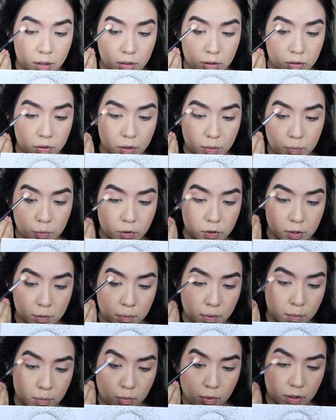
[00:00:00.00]
So I'm using
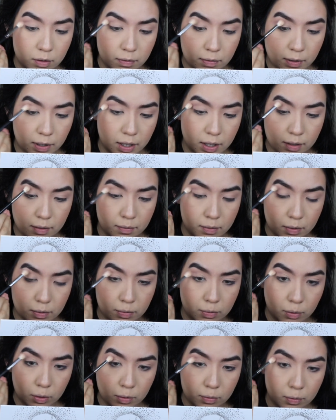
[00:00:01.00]
my Morphe
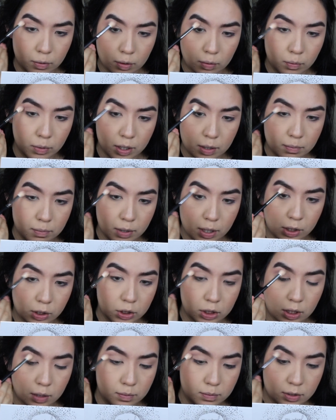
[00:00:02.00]
M441
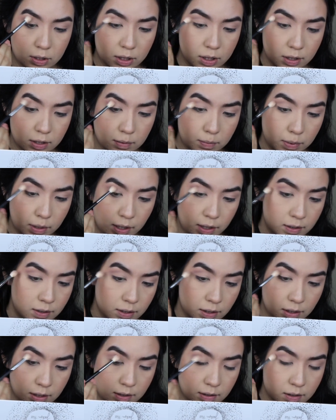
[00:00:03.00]
brush and I'm just
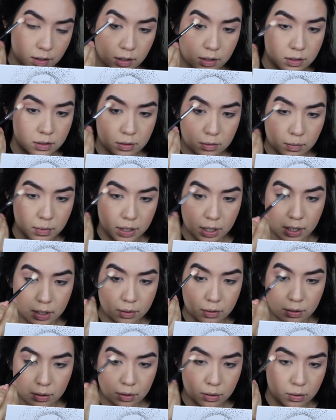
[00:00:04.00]
placing this onto my
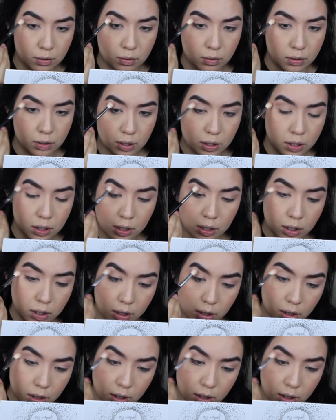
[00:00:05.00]
outer corner.